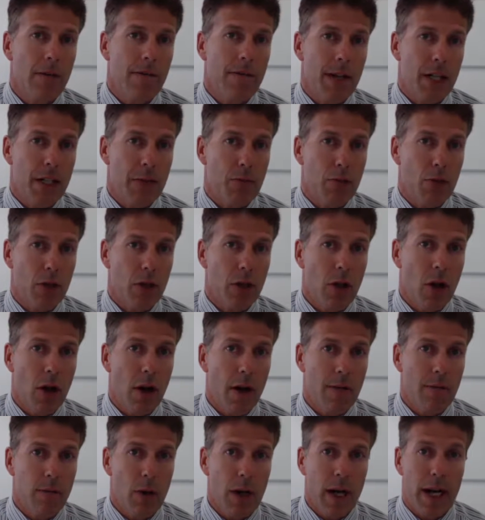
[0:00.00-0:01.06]
Facebook
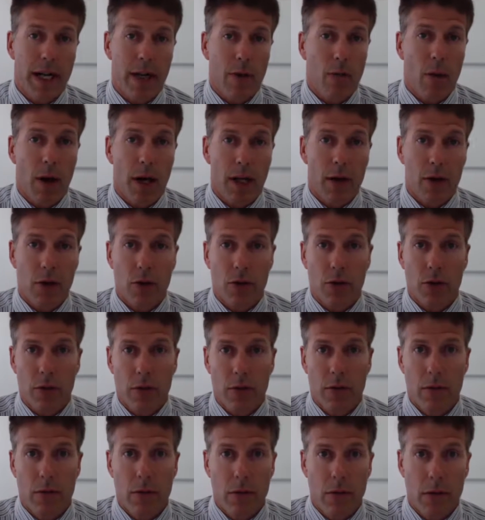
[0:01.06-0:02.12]
Live, where anyone
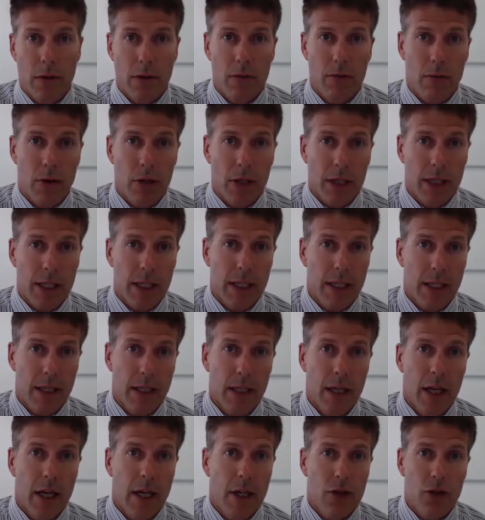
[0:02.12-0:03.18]
could really
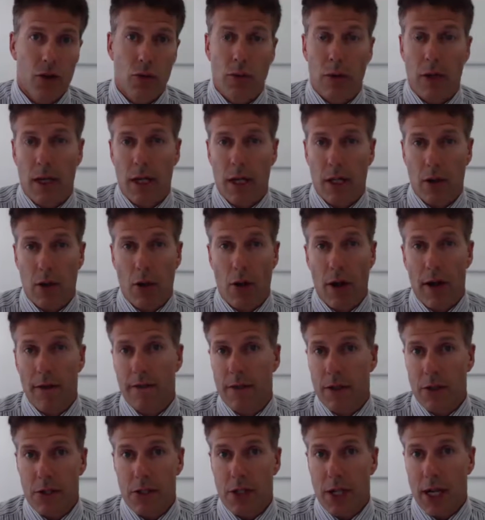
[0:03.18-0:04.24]
do a
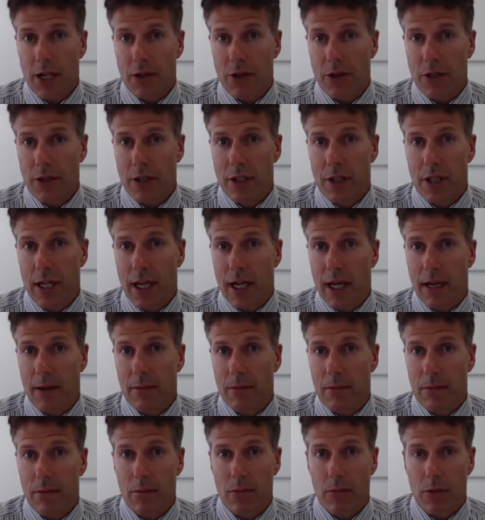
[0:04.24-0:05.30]
live discussion
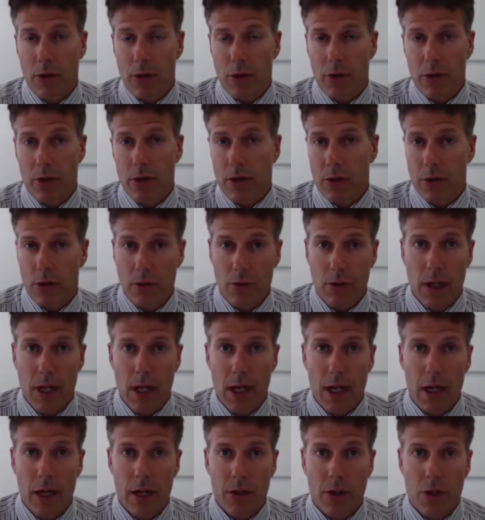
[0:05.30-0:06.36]
to
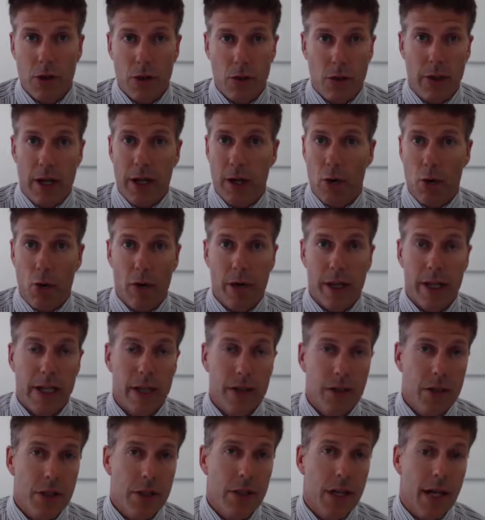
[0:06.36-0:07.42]
their
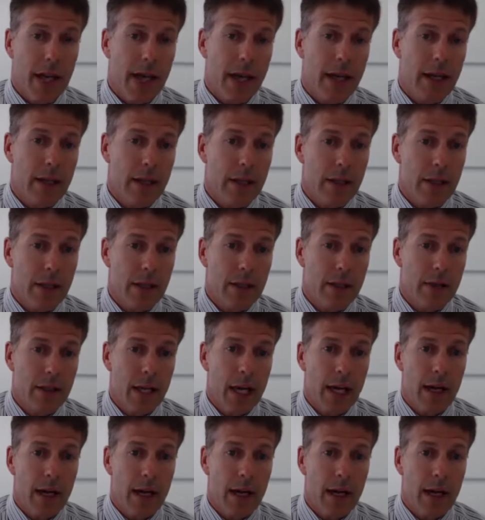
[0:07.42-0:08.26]
audience and